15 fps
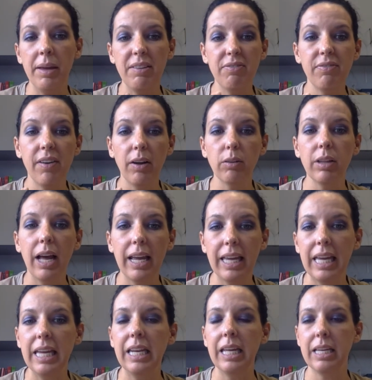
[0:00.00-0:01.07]
felt like
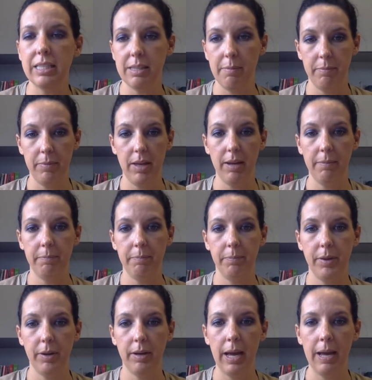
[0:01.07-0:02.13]
eating something.
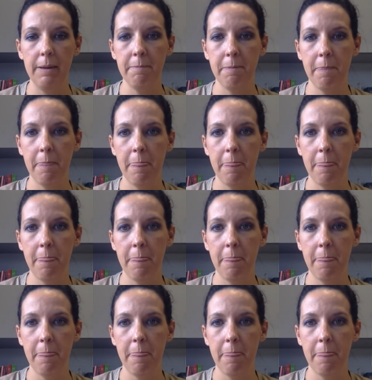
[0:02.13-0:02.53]
Okay,